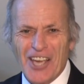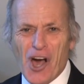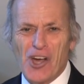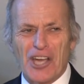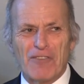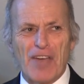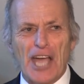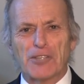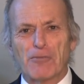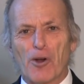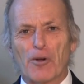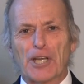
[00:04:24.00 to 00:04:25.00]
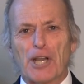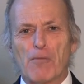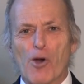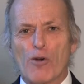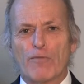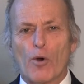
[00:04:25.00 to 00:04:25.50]
Y'all come back tomorrow, get a
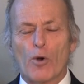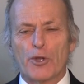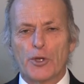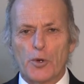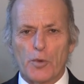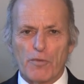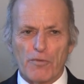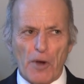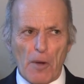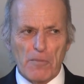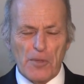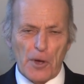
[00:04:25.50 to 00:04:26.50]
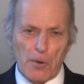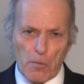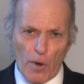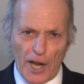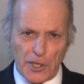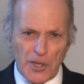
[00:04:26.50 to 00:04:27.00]
bowl for you from the
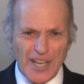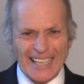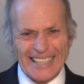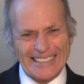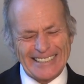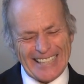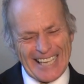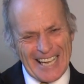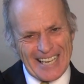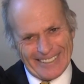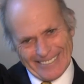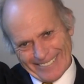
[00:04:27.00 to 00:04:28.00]
right. See ya.